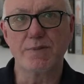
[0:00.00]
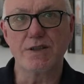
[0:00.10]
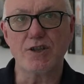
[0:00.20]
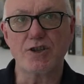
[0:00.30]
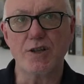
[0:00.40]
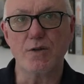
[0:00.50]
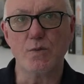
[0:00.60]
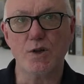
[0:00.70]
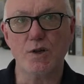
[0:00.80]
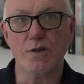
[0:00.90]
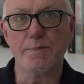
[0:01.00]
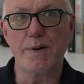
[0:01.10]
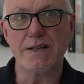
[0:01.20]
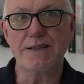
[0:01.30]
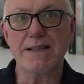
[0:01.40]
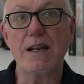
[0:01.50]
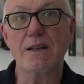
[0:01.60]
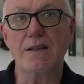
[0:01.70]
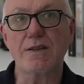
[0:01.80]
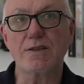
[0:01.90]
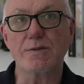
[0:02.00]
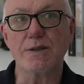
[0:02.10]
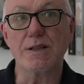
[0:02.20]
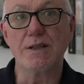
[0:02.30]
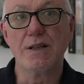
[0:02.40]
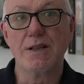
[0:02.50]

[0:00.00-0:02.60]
position in the world by selling things to it.